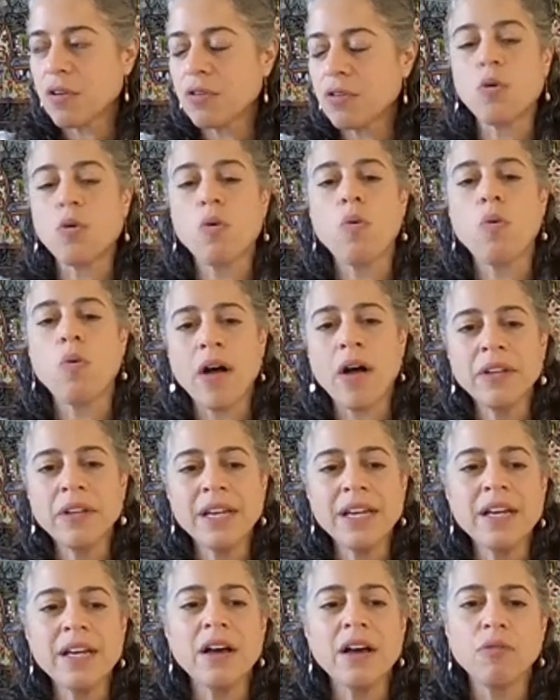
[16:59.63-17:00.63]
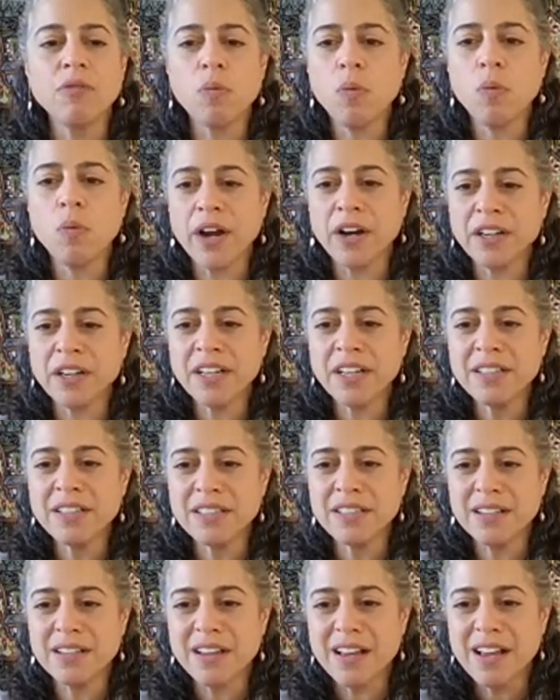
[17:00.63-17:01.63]
the quality of
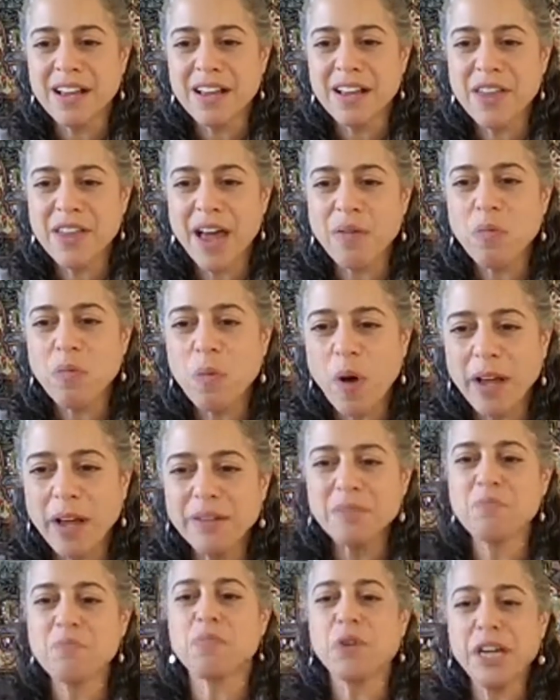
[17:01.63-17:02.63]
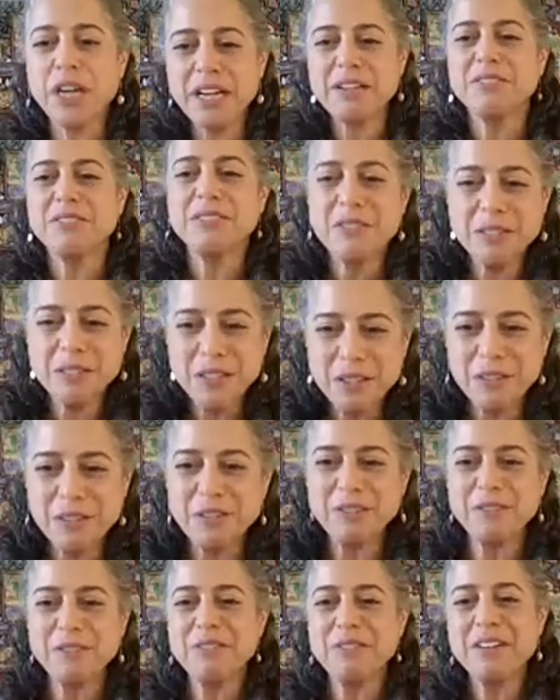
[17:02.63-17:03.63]
awareness that one brings
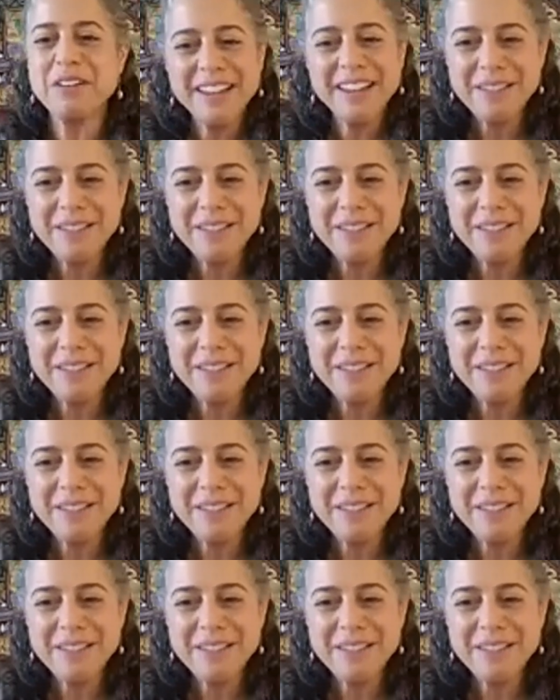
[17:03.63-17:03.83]
to